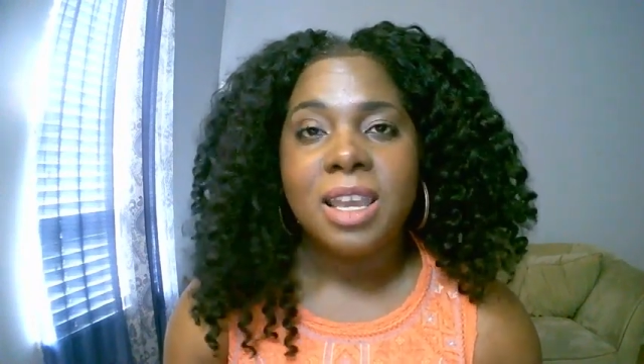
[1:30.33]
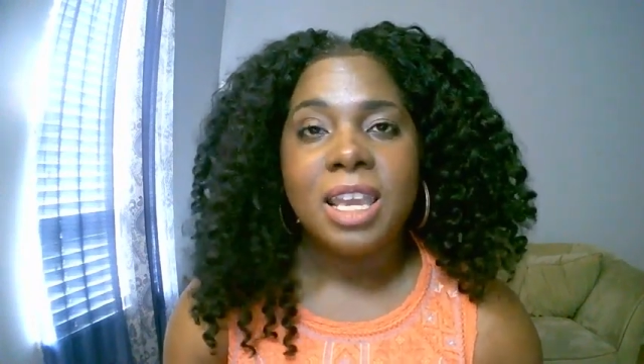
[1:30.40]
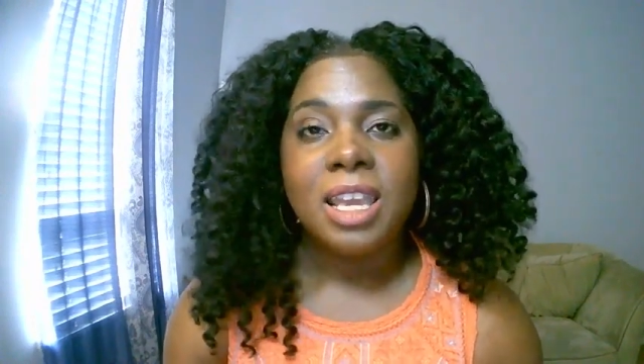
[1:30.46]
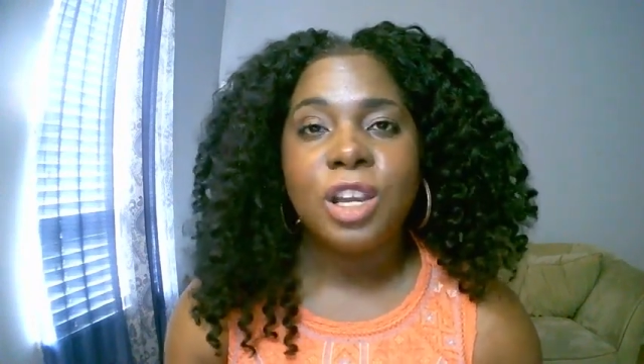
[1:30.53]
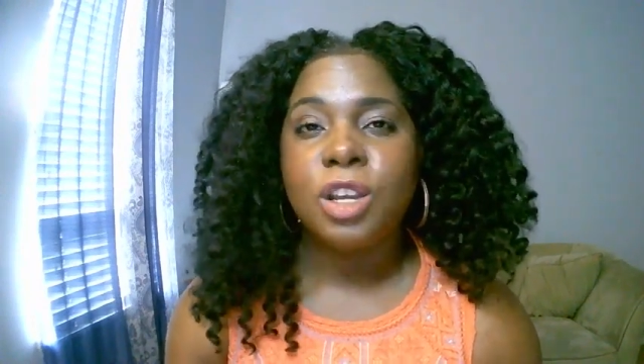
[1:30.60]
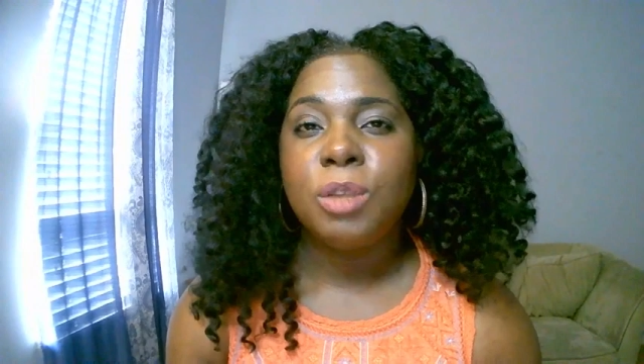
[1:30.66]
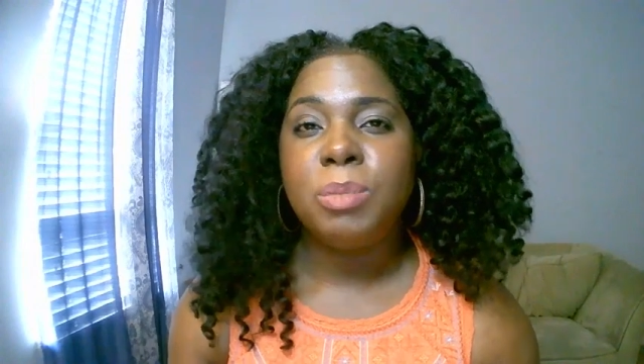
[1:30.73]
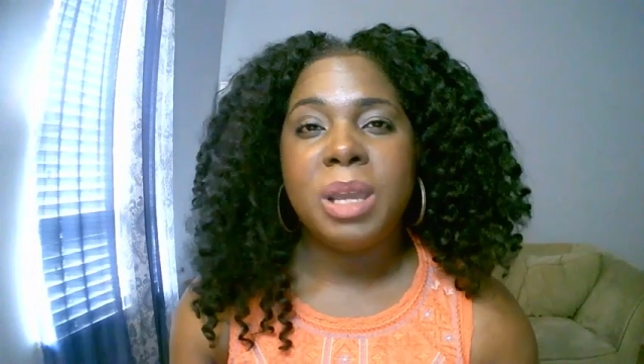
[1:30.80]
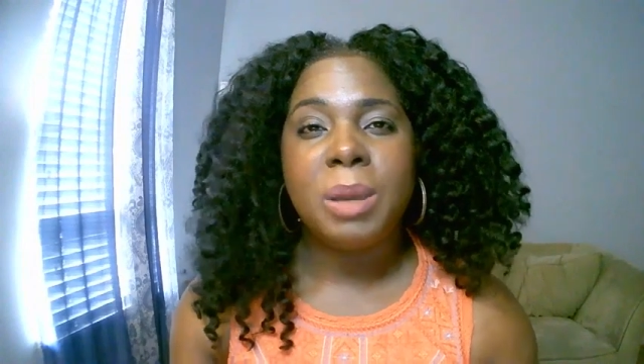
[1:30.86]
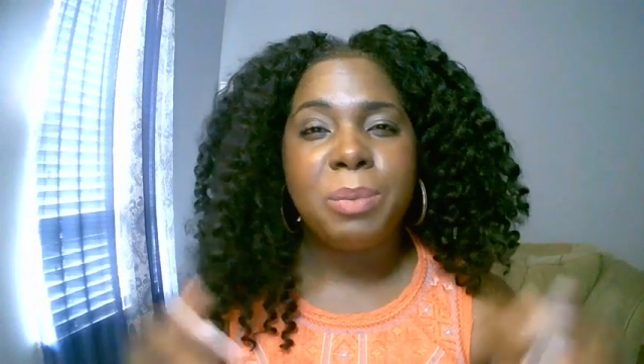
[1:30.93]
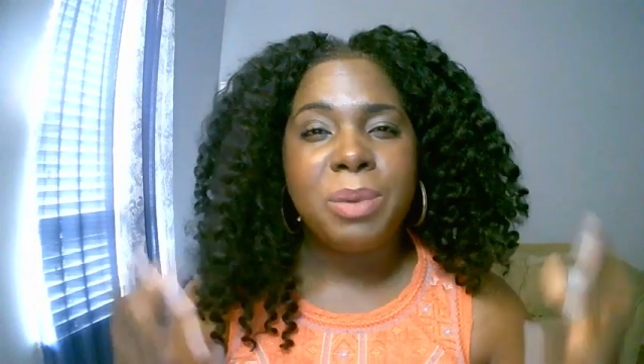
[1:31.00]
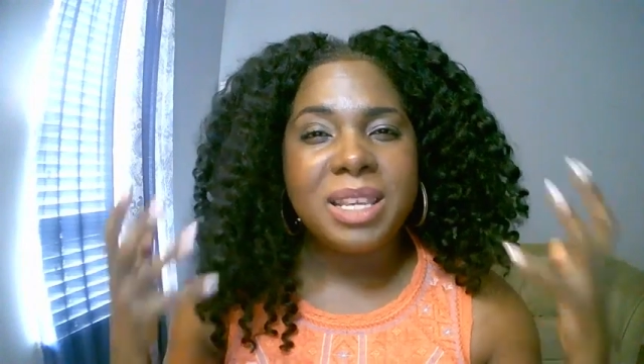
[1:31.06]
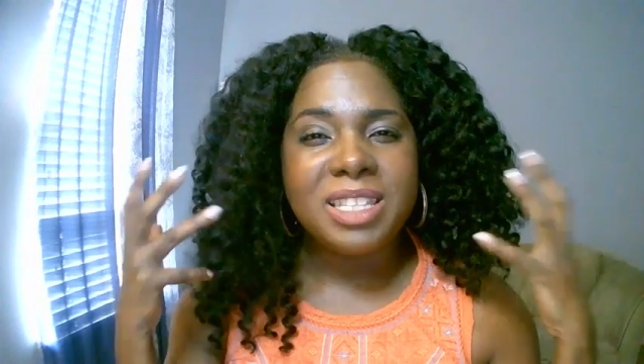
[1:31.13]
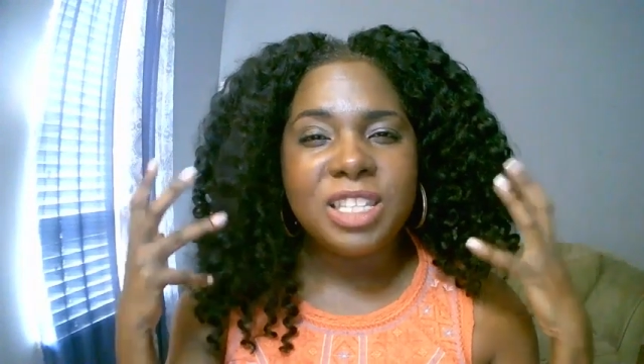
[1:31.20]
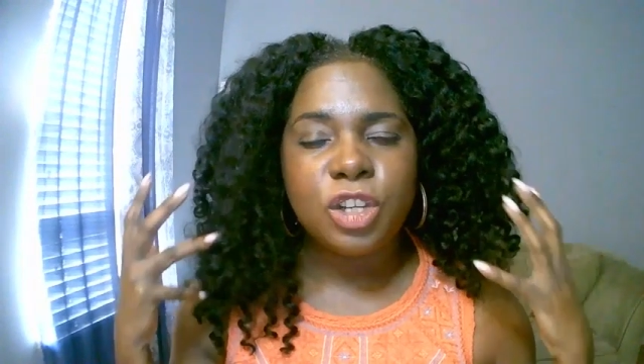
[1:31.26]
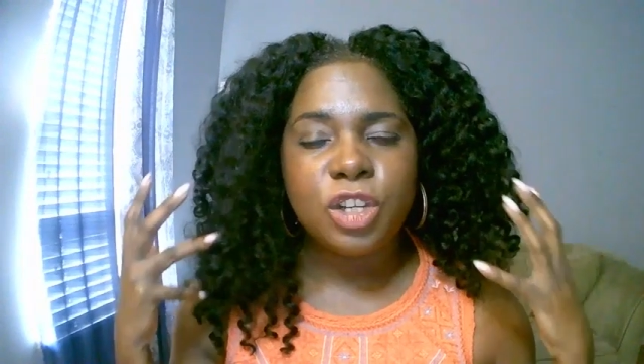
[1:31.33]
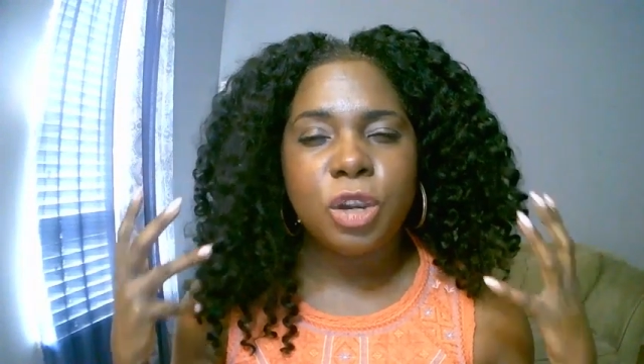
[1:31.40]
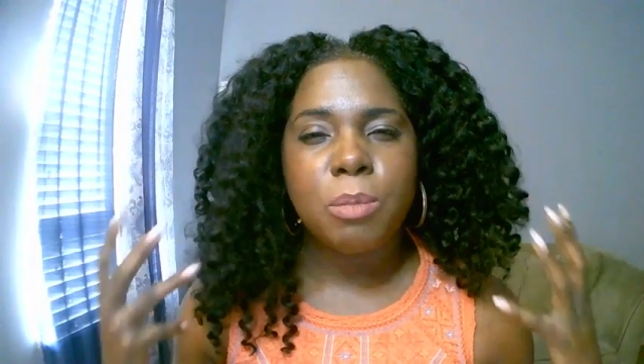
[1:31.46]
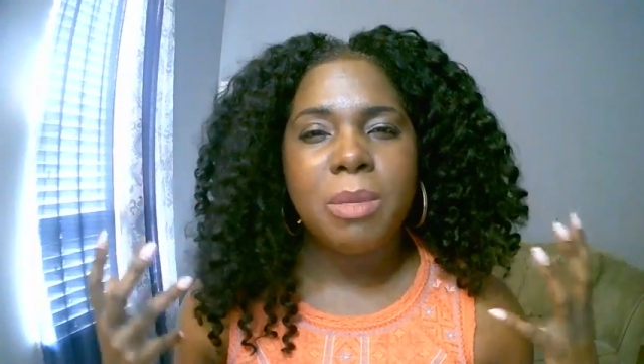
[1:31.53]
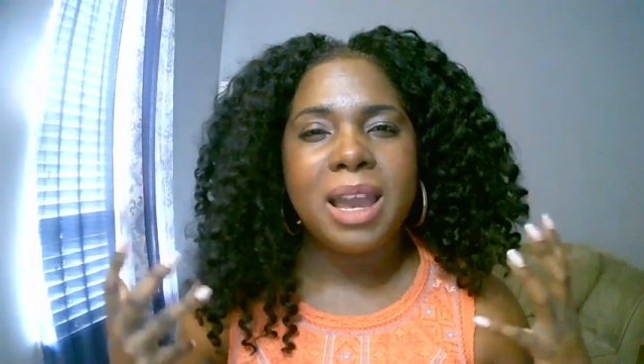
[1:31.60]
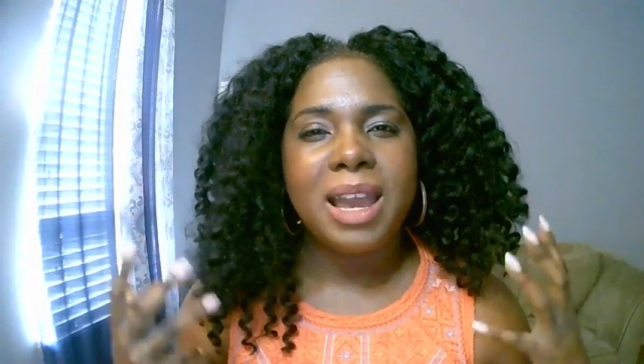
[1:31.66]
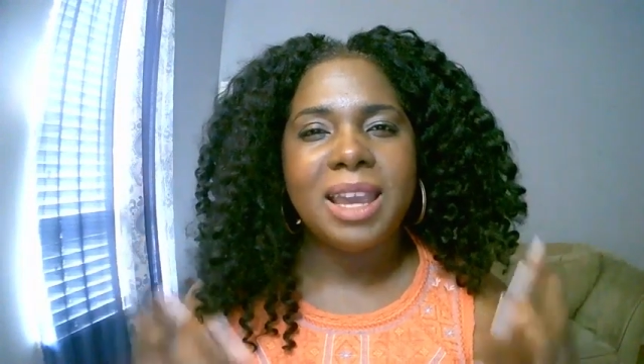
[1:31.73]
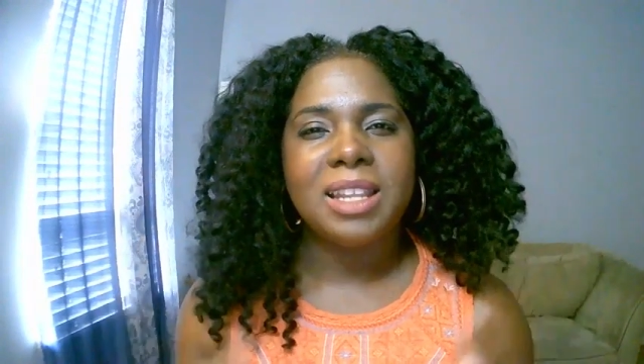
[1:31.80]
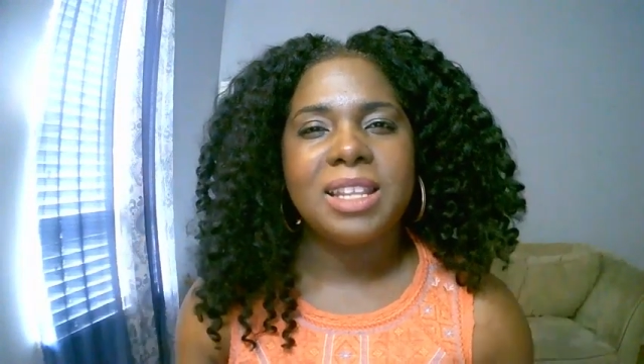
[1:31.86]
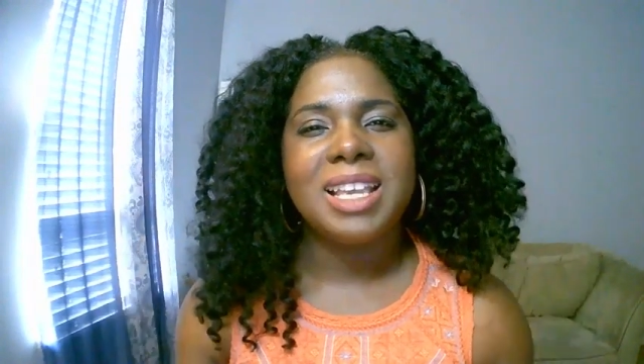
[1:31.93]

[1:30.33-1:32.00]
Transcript: It could be a place in your mind,